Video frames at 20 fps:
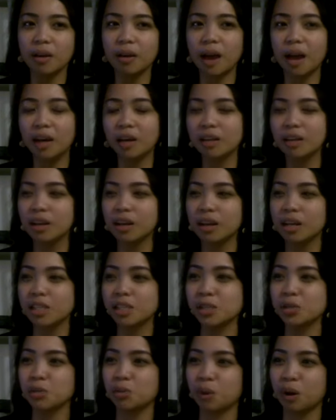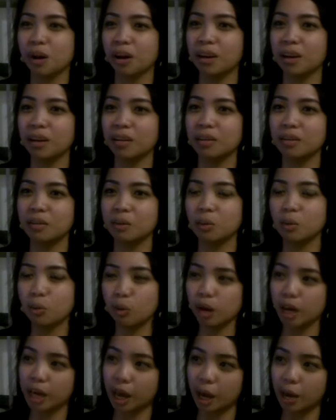analyze who
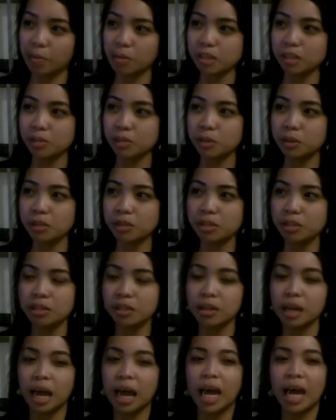I am as a person.